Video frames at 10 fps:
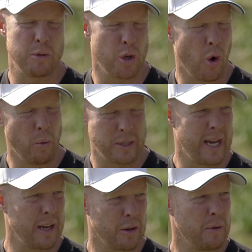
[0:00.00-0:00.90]
it was always
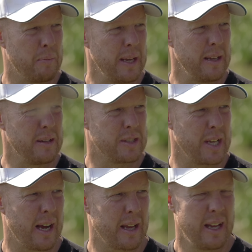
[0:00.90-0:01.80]
hard going to beat
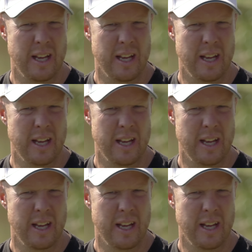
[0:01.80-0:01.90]
Zach.